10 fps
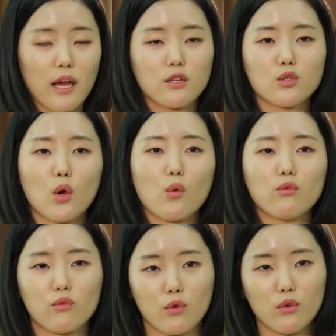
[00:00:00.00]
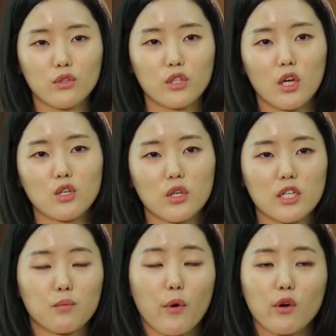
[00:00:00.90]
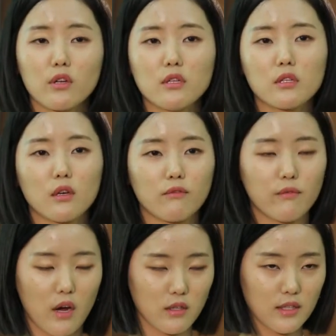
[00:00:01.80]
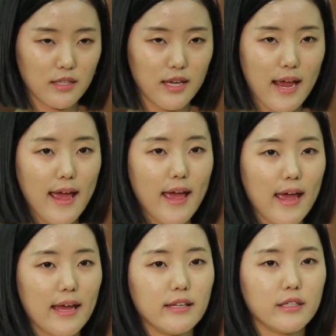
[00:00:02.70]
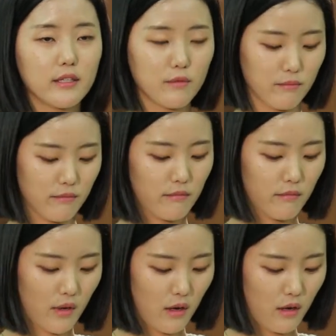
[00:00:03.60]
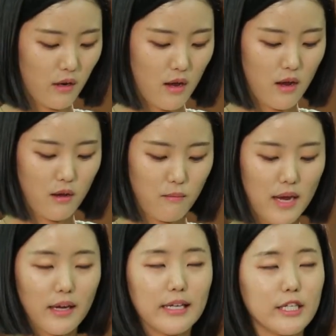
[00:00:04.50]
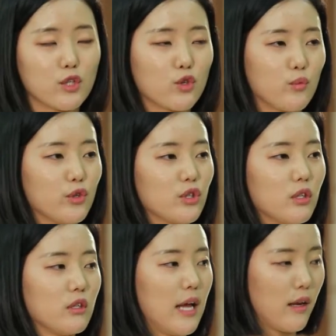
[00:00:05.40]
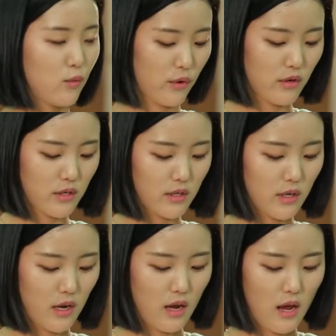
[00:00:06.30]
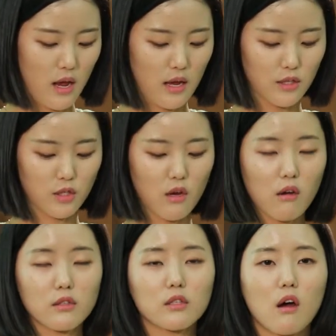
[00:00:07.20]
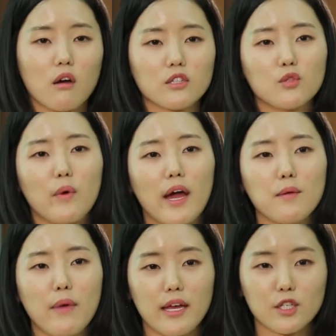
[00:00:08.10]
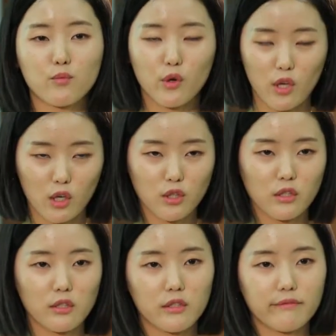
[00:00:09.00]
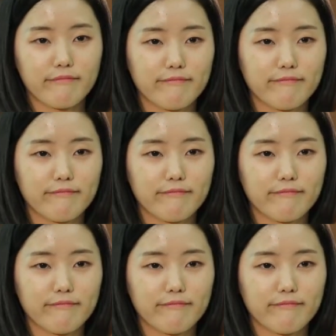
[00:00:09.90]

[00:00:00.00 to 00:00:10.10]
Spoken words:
had to go through, such as burdens of funds and making distribution networks and stocks caused by mass productions.